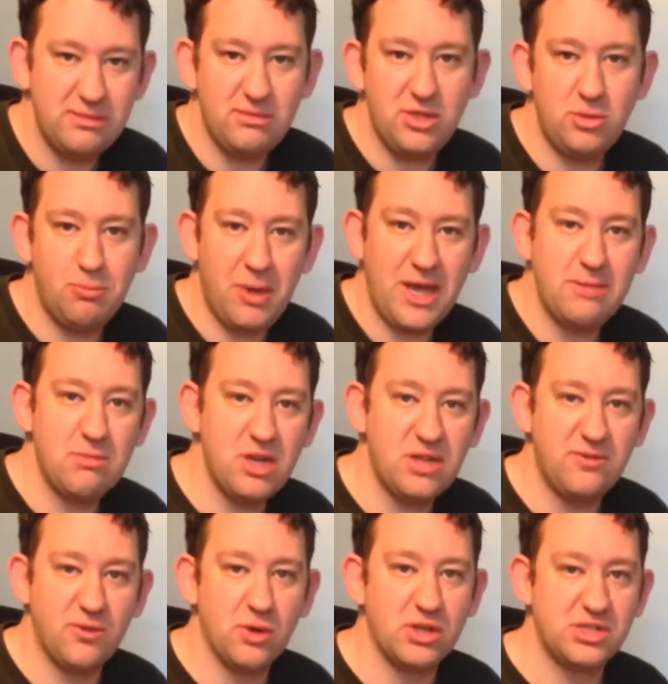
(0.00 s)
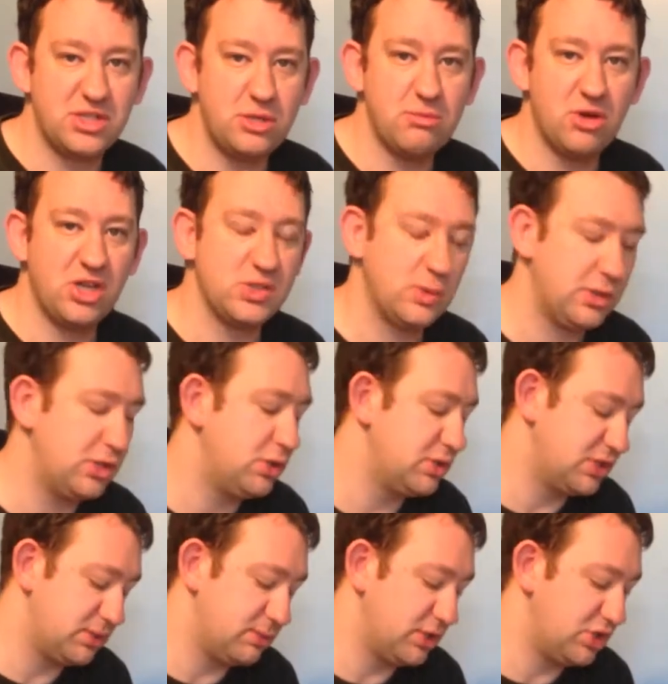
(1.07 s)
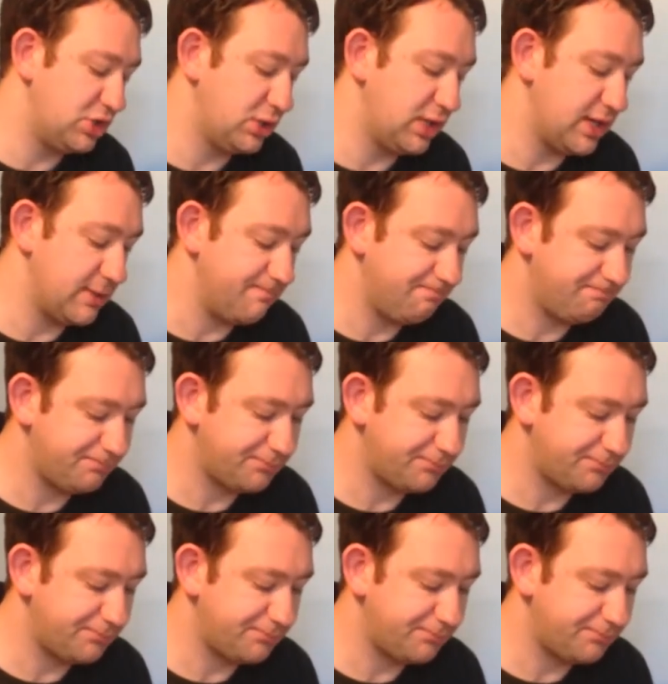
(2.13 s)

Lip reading: you pay money for it, so you might as well use as much as you can.